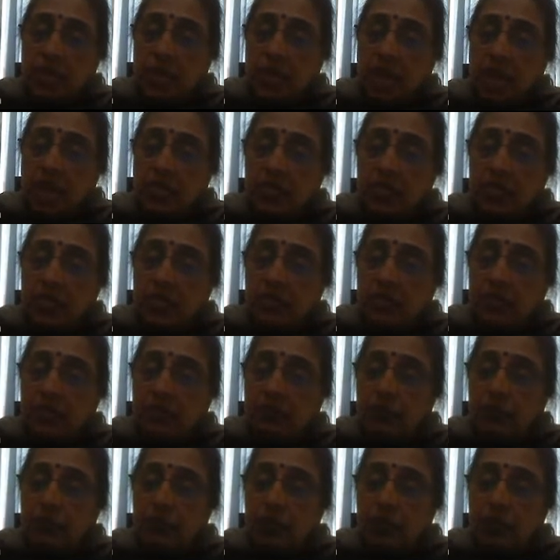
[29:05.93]
as a
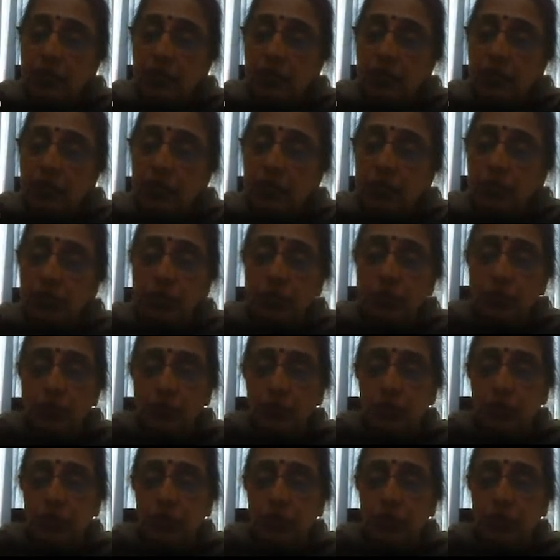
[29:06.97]
difference of two